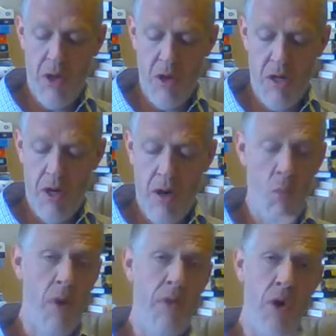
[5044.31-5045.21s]

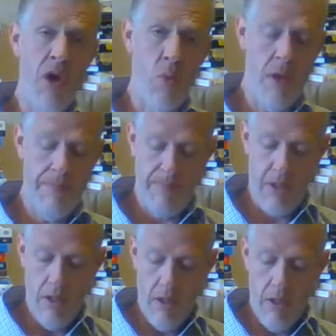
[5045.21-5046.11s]
thirty-one.
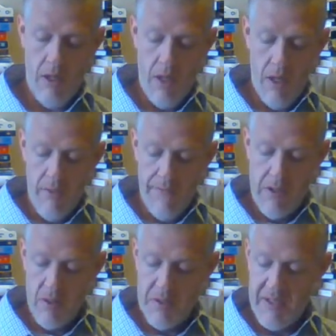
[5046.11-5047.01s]

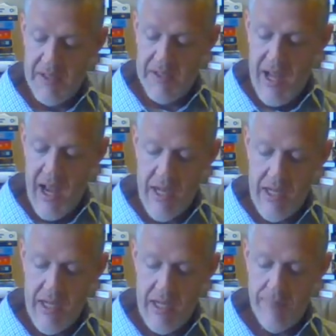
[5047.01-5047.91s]
Footnote six
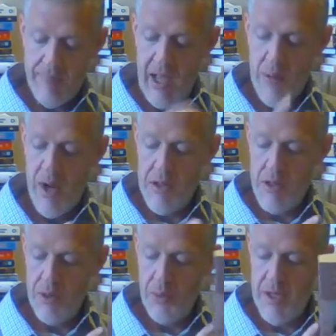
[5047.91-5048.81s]
ninety, I read
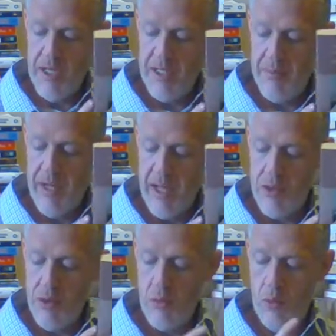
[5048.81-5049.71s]
during the readings, but I
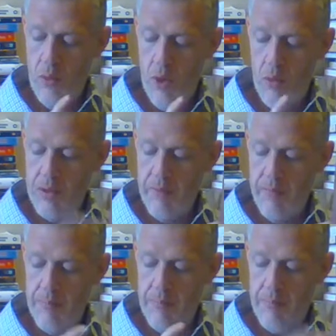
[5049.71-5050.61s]
do quote
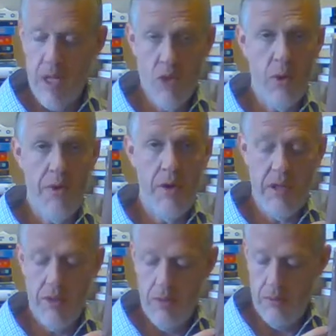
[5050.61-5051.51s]
page one
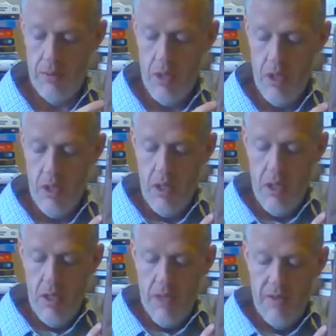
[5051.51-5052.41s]
thirty-two.
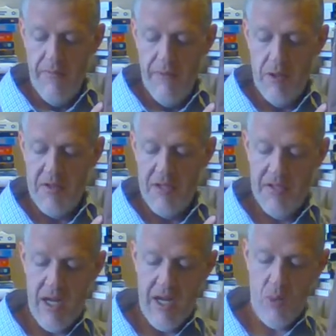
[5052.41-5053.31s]
Footnote
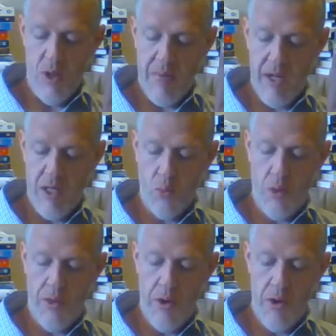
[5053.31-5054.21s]
six ninety-one, page
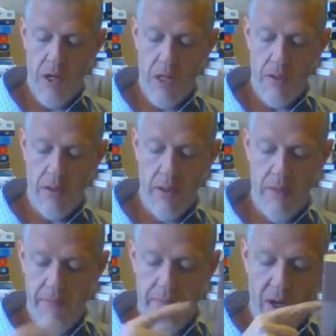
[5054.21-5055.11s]
one thirty
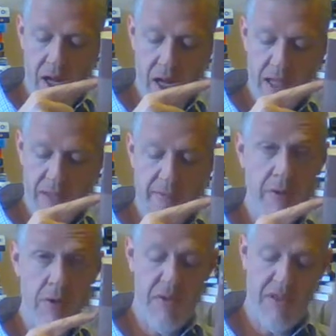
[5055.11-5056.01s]
of Varieties.
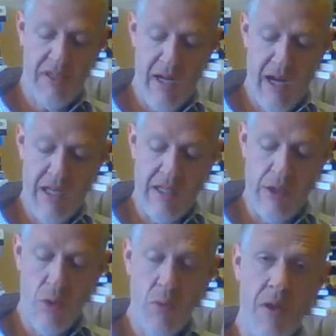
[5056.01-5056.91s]
Footnote six
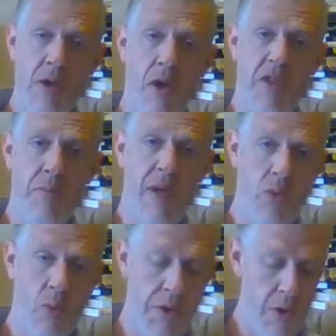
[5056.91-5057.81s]
ninety-two is also
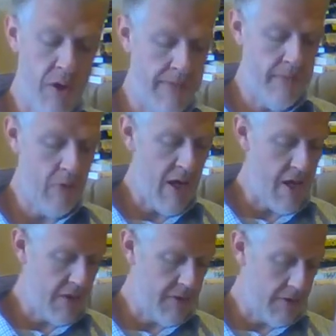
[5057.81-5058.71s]
page one thirty of
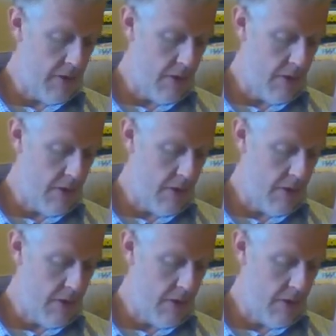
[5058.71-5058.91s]
Varieties.